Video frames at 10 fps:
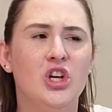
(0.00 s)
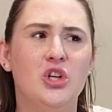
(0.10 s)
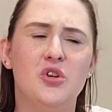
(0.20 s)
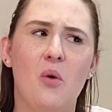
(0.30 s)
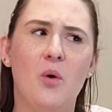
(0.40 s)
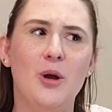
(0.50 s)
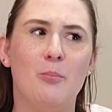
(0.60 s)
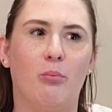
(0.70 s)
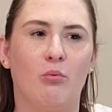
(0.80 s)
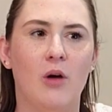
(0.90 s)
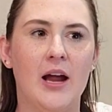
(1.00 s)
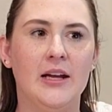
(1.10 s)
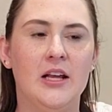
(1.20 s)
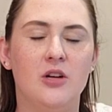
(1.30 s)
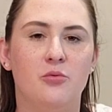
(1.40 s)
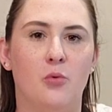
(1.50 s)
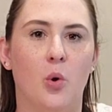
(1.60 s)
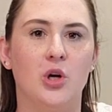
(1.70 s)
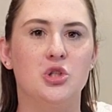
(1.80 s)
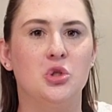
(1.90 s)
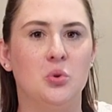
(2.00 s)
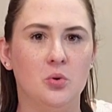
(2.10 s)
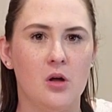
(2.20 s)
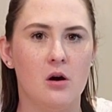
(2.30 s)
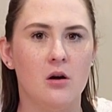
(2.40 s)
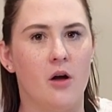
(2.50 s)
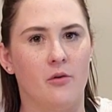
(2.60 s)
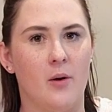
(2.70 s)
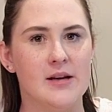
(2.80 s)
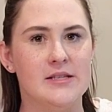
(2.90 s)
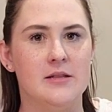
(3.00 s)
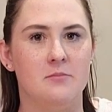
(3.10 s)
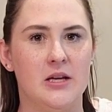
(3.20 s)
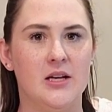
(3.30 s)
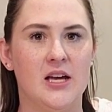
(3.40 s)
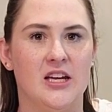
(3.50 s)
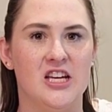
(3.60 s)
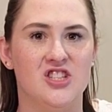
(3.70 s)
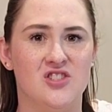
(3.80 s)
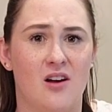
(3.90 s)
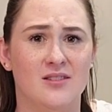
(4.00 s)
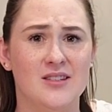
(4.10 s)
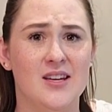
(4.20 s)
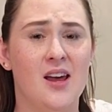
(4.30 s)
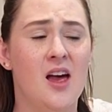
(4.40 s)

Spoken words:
You don't wanna brine it for too long, otherwise the meat can get salty.